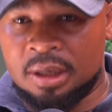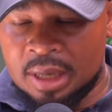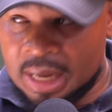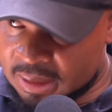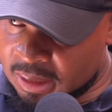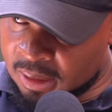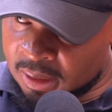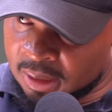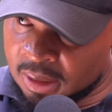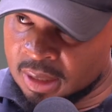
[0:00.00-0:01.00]

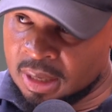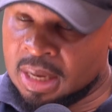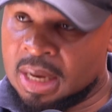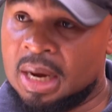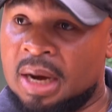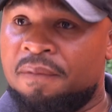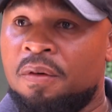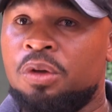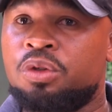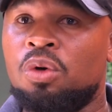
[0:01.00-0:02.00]
Lassin. I've
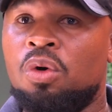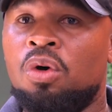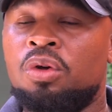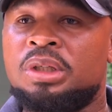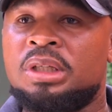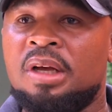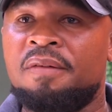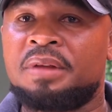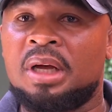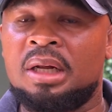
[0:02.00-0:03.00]
also
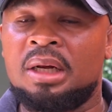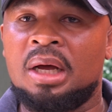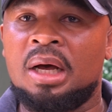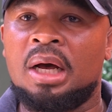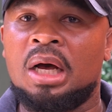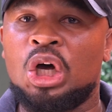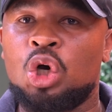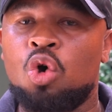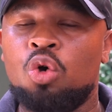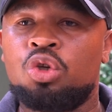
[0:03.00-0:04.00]
served under
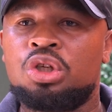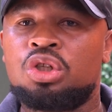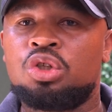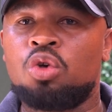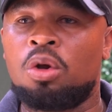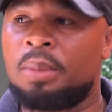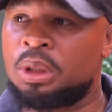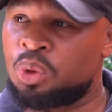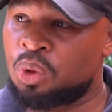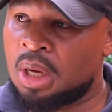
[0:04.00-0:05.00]
Coach John
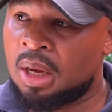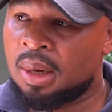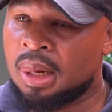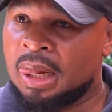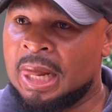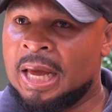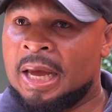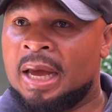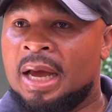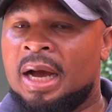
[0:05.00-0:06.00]
Maduka.
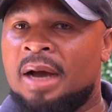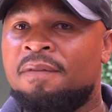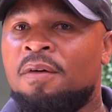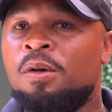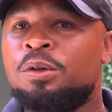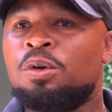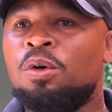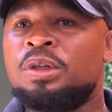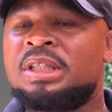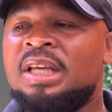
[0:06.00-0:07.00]
I've
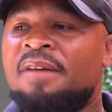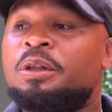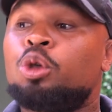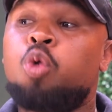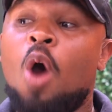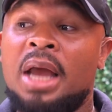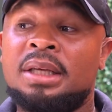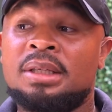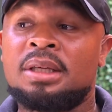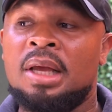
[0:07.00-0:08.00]
also served
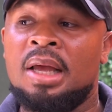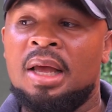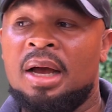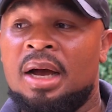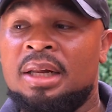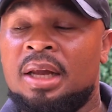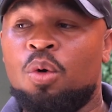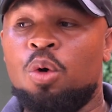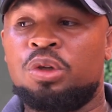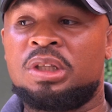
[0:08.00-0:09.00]
twice under
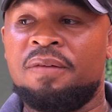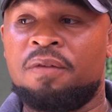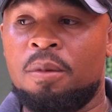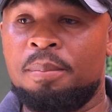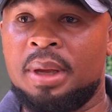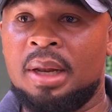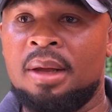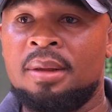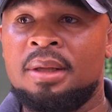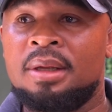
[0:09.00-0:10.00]
Coach Steve
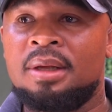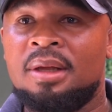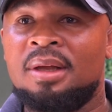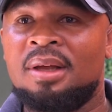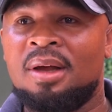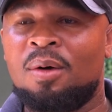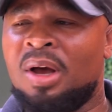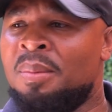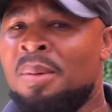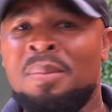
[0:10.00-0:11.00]
Kompela.
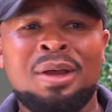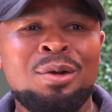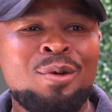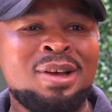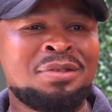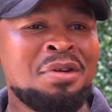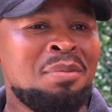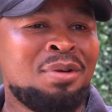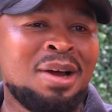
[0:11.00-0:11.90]
Why am I making noise when I'm